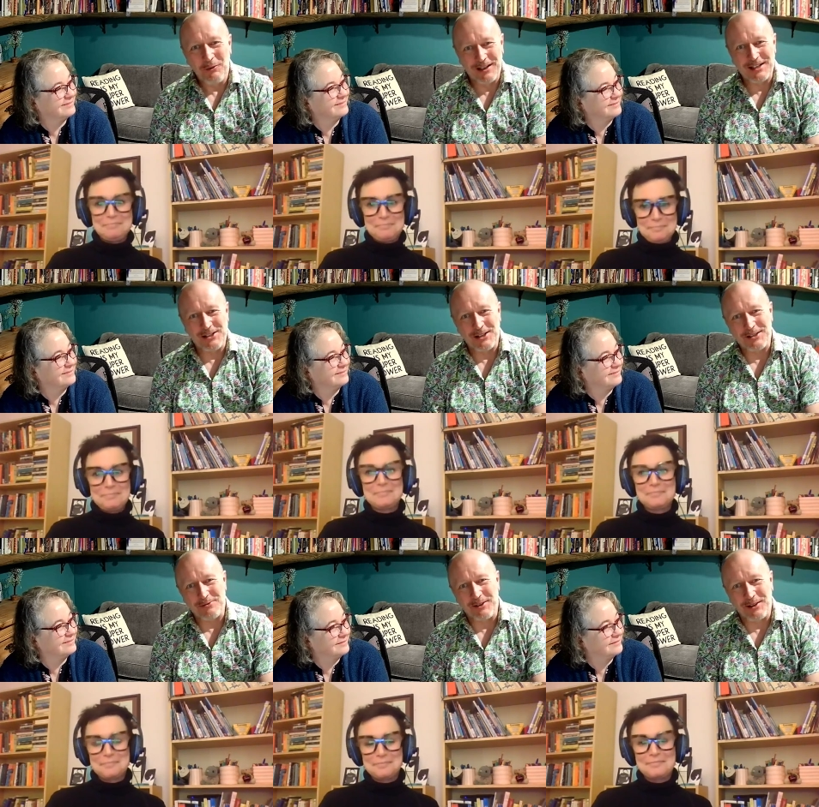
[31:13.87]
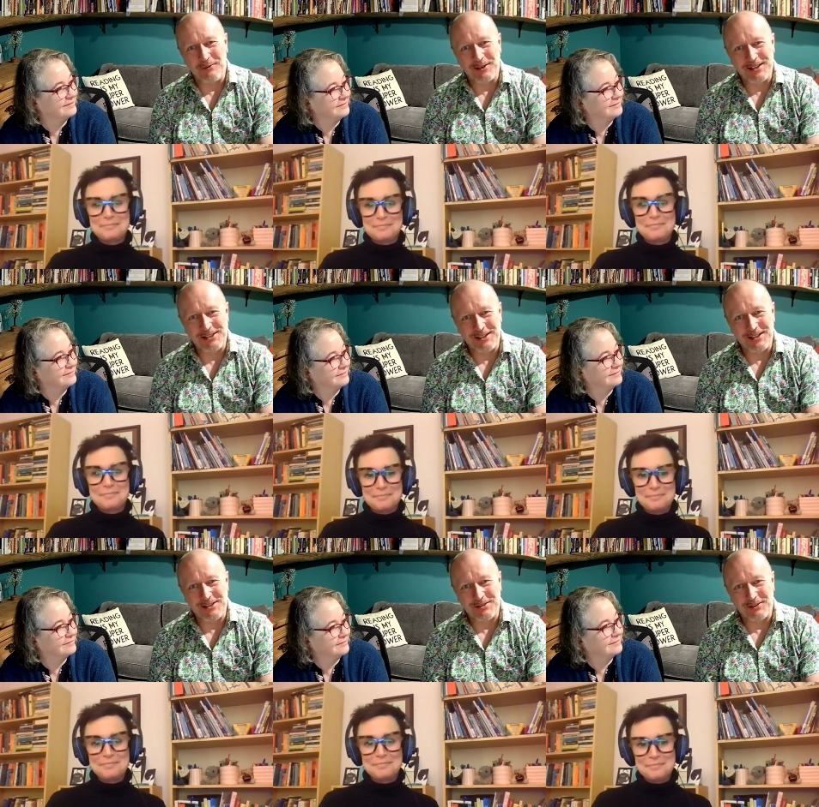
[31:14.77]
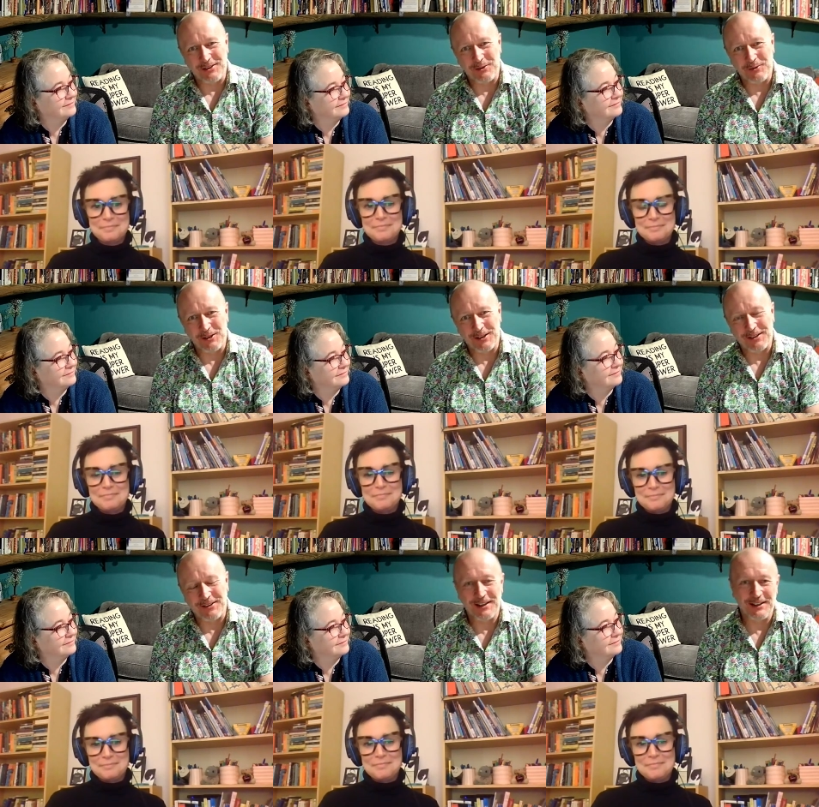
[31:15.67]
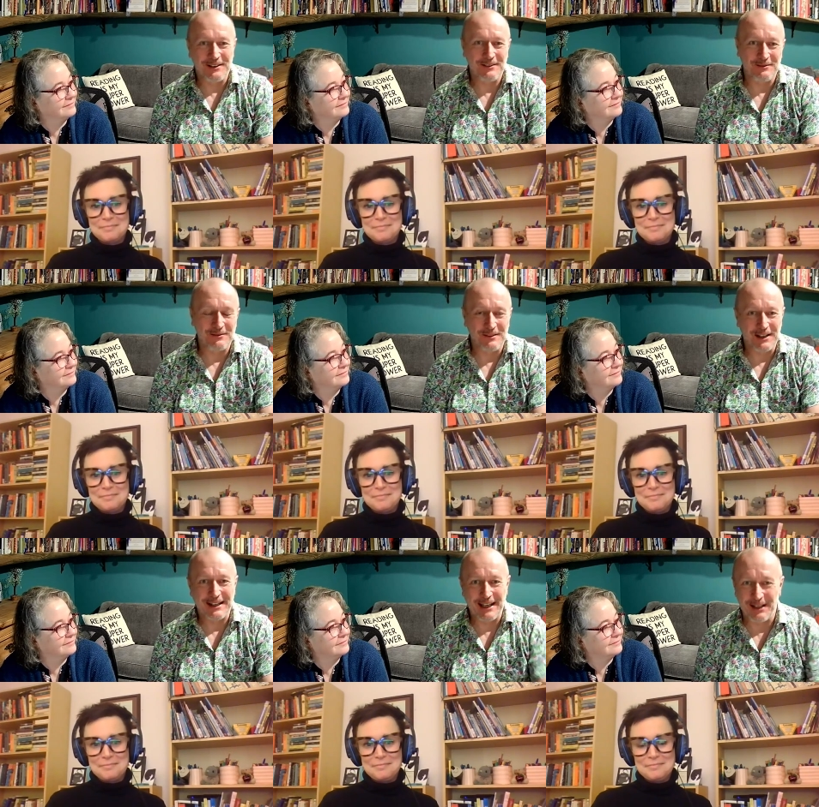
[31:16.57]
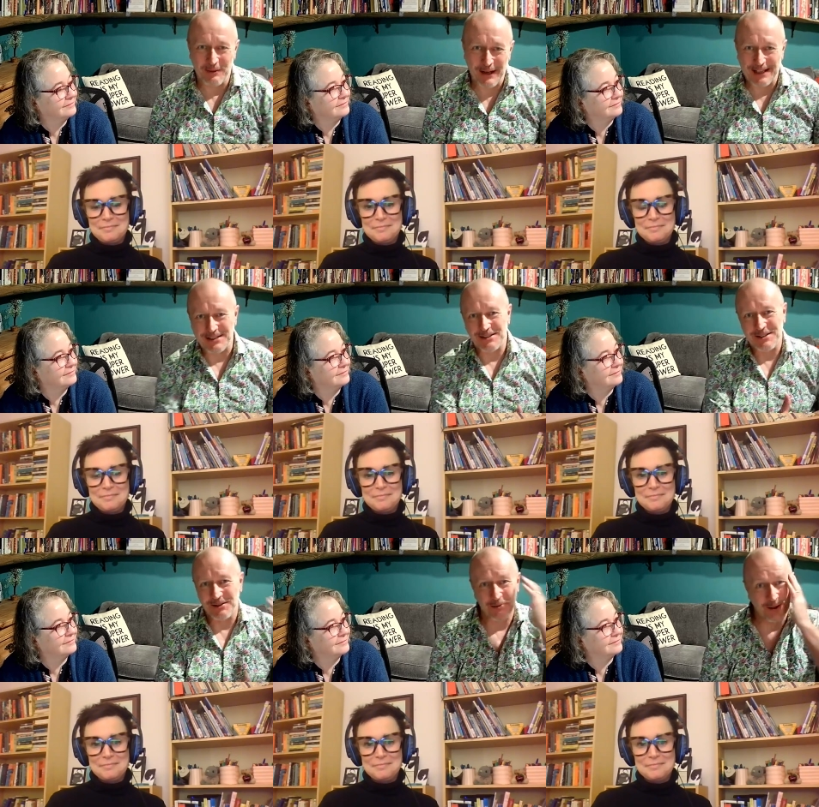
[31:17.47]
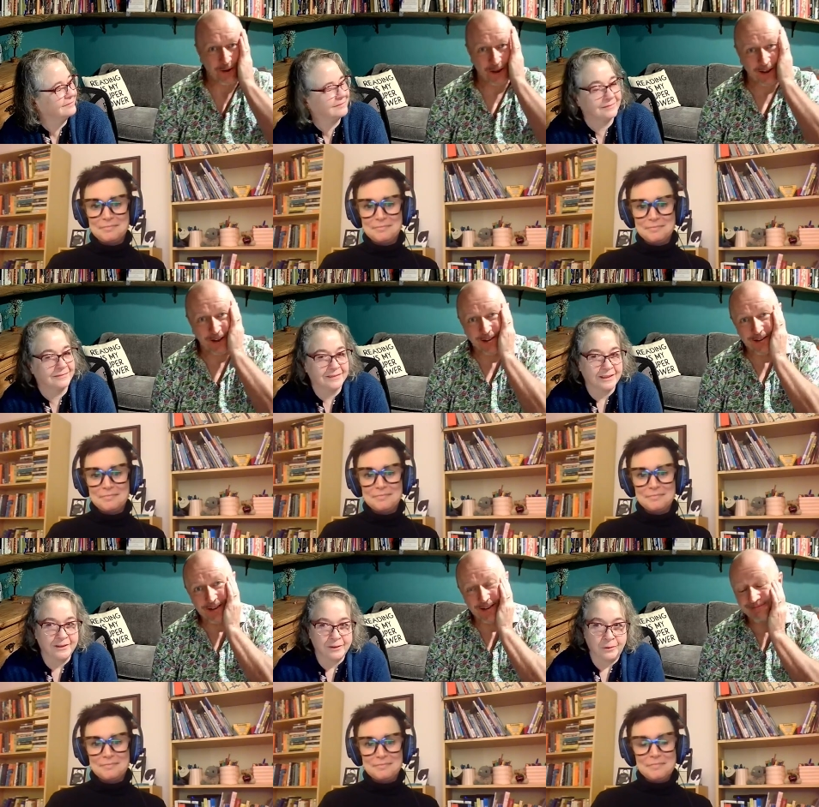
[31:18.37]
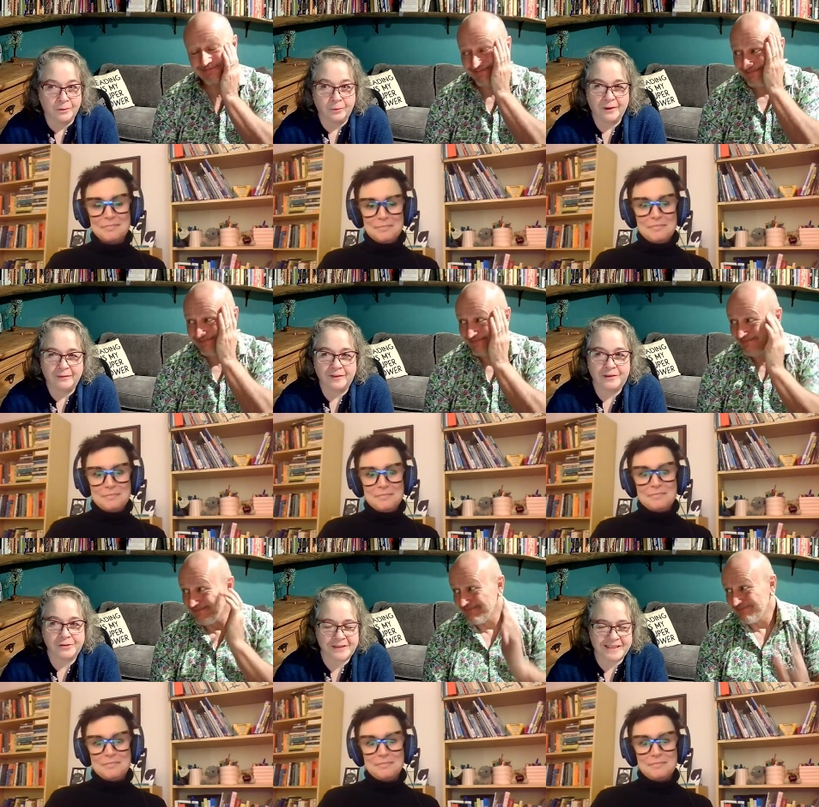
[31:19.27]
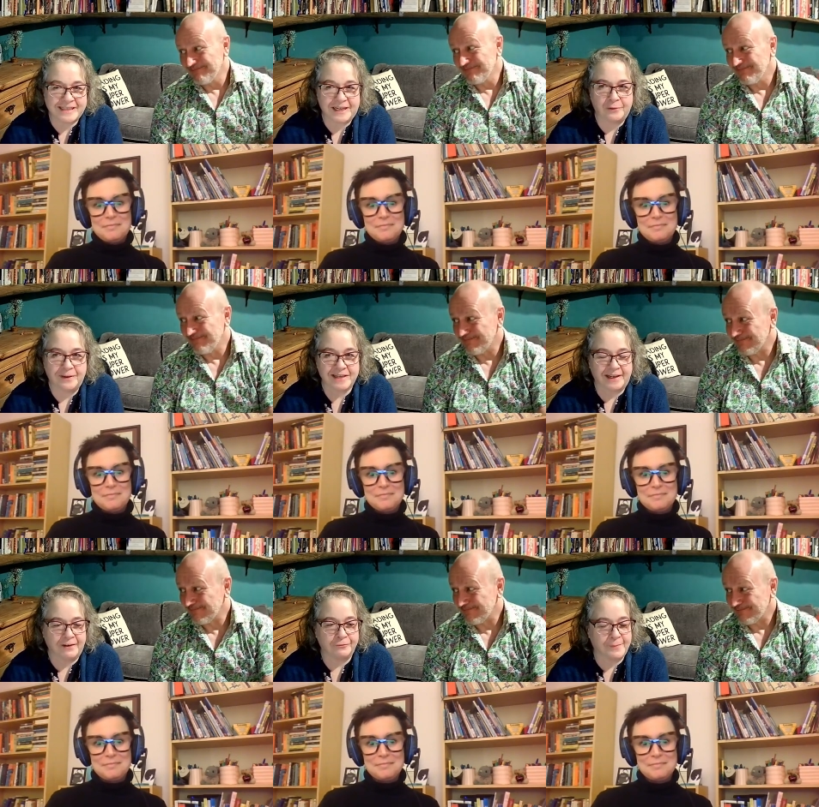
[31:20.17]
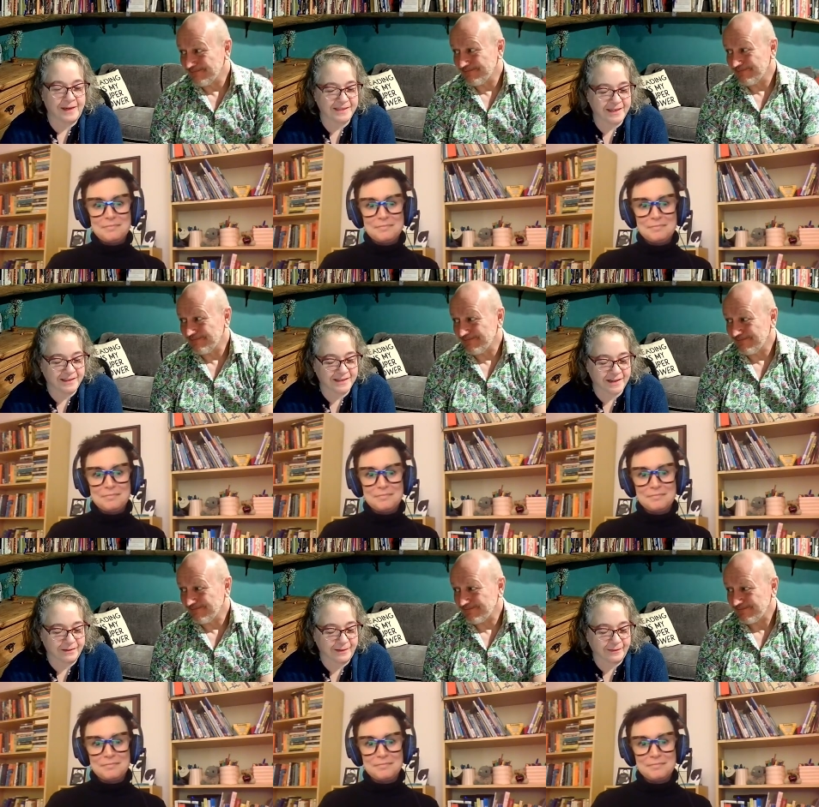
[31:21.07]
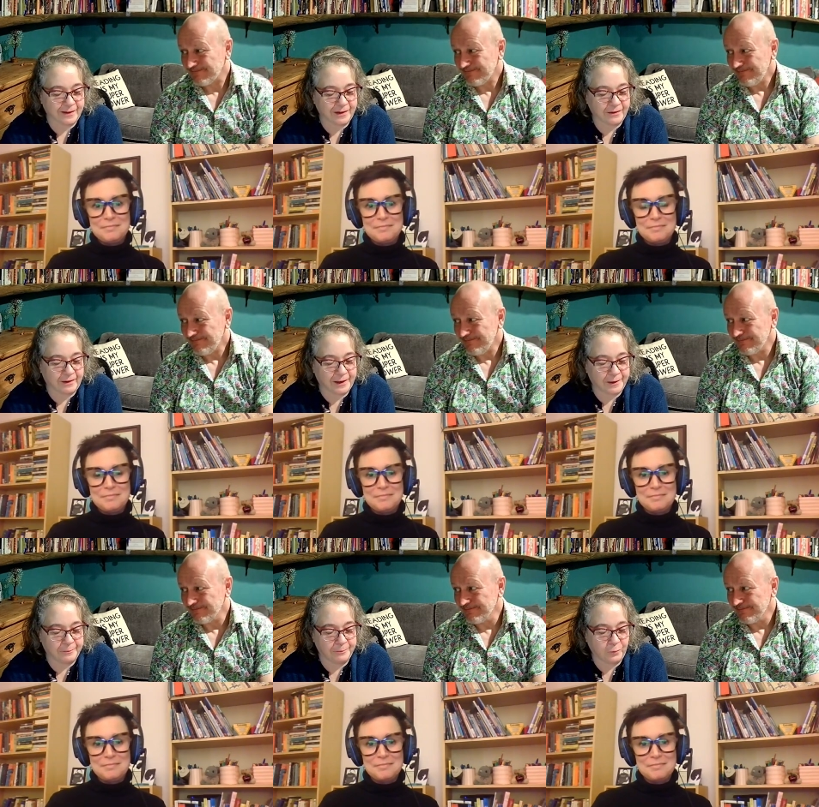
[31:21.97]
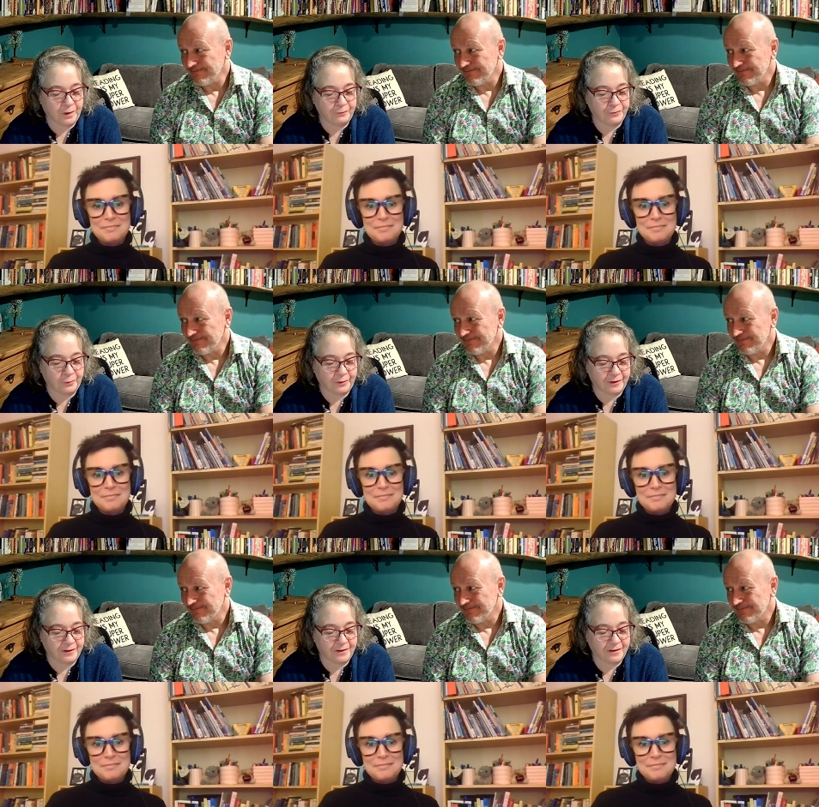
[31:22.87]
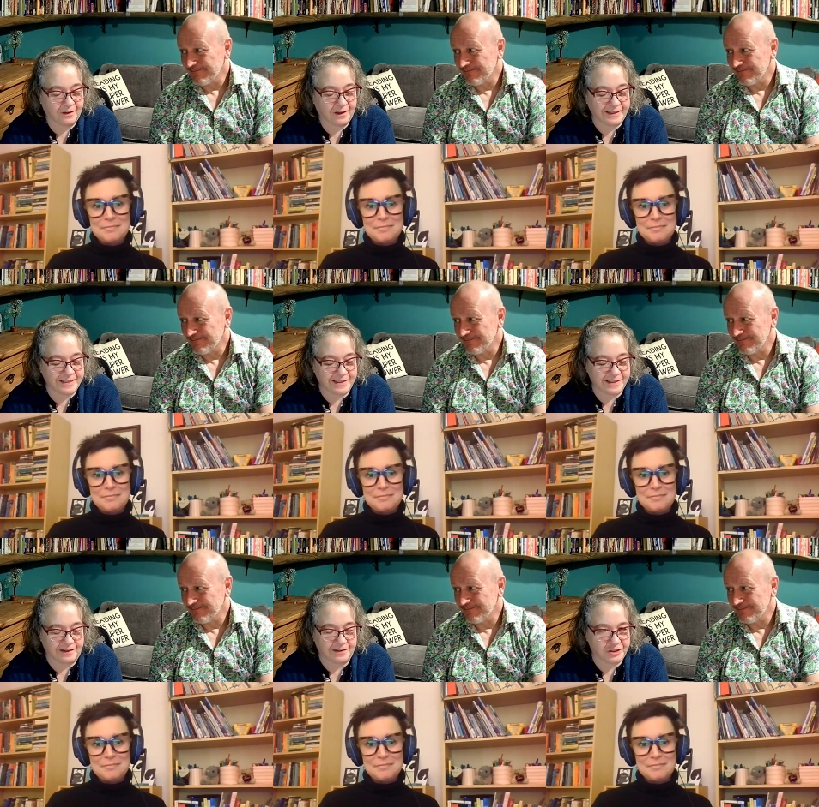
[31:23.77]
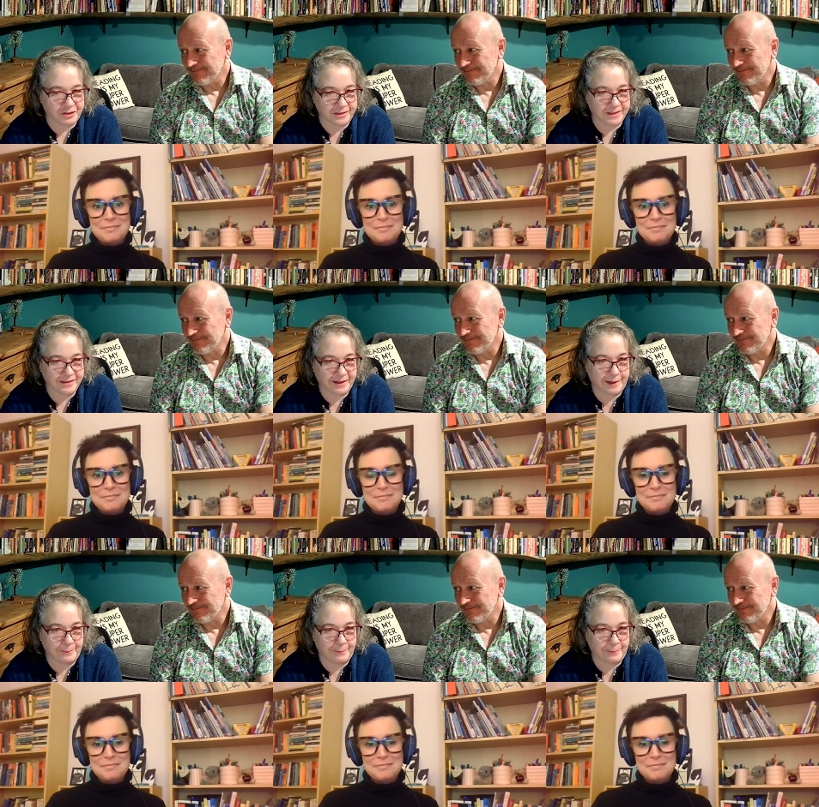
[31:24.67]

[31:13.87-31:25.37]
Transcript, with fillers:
Speaker 1: want to charge what they want to charge for the work, then again, it backs us into a corner.
Speaker 2: One of the interesting takeaways I had from that day is I think that um, one of your IT technicians came